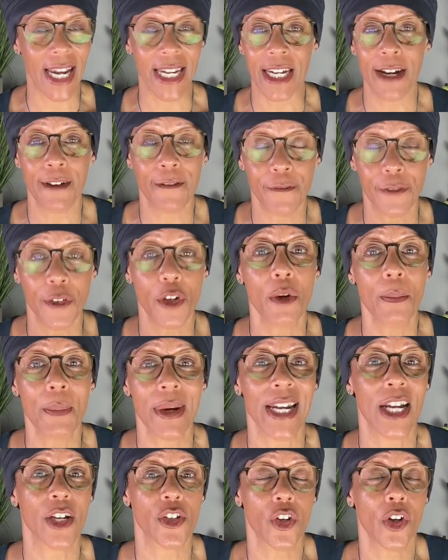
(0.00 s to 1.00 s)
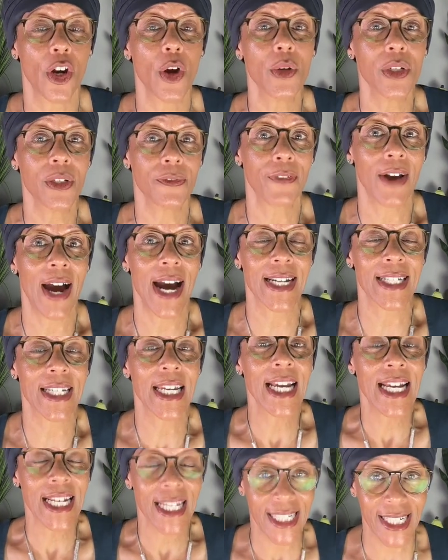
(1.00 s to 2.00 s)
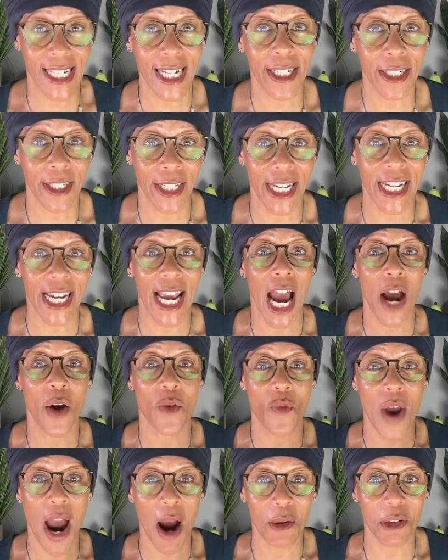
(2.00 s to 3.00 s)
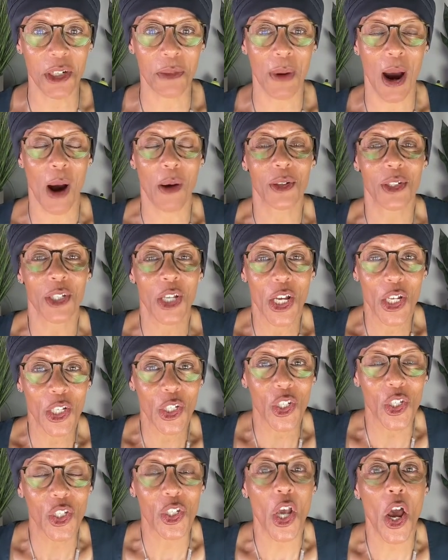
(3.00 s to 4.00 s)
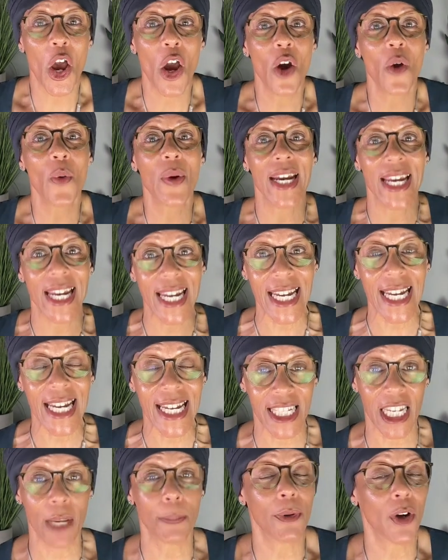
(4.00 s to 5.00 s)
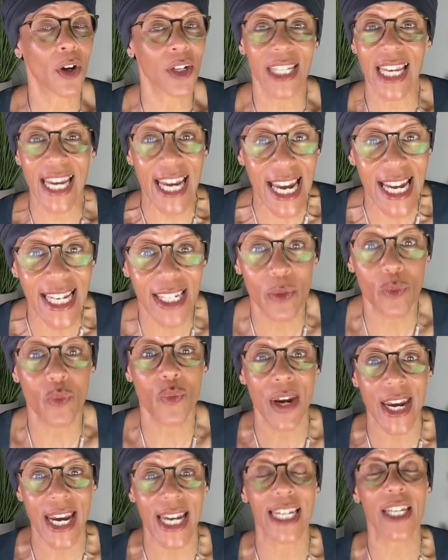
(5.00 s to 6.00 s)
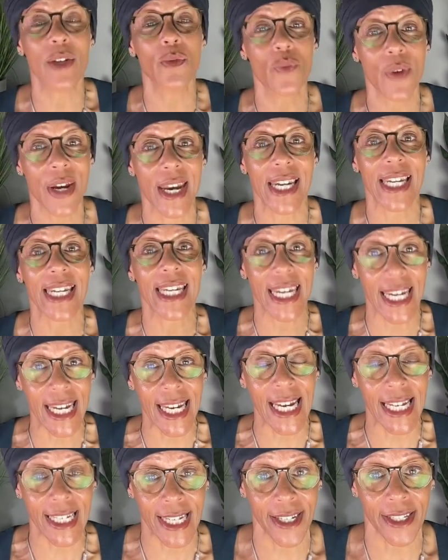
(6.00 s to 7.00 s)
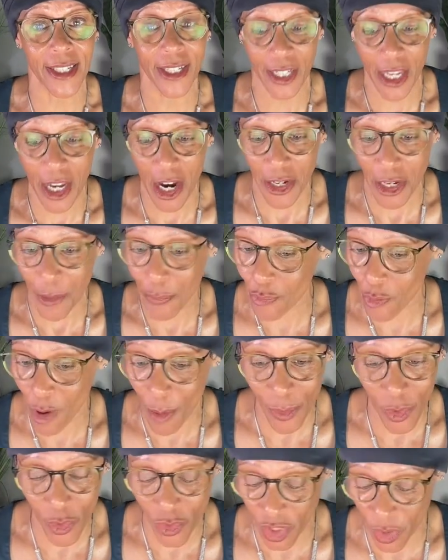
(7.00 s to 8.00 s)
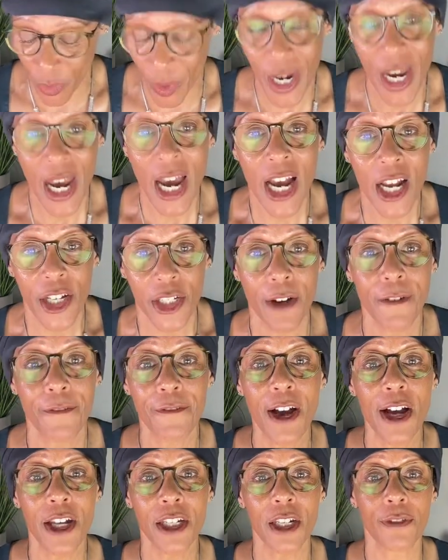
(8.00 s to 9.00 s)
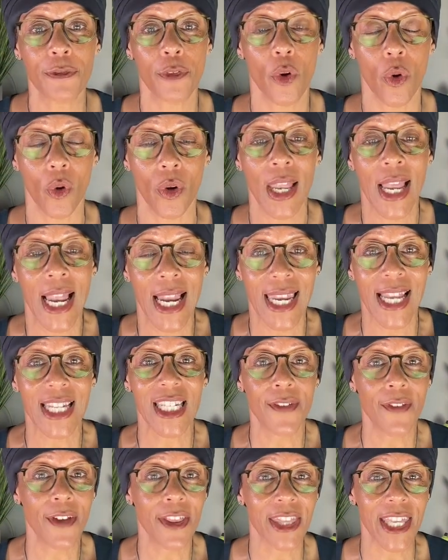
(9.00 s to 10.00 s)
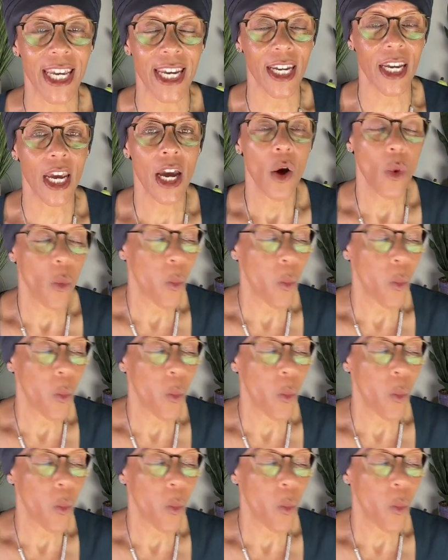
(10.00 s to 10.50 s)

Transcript: And in a few minutes, you're going to find signalling at roundabouts so easy because it is really, really easy to learn, I promise you. So first of all, let's have a think.